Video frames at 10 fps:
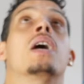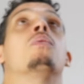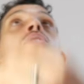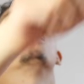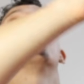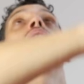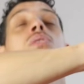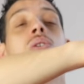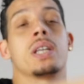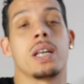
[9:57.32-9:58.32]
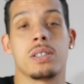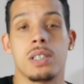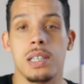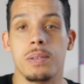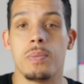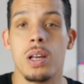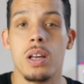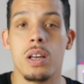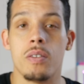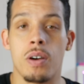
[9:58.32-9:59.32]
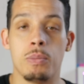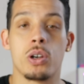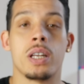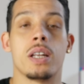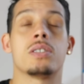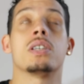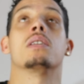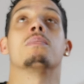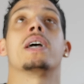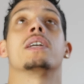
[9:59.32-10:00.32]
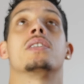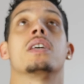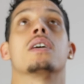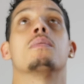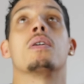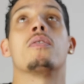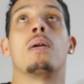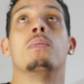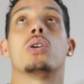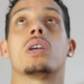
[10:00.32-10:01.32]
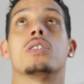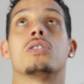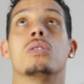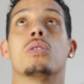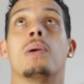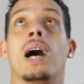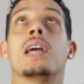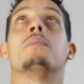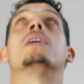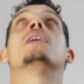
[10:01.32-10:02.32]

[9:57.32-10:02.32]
than I was if I was looking at the ceiling. If I'm looking at the ceiling, my head's here. But if I'm looking to look behind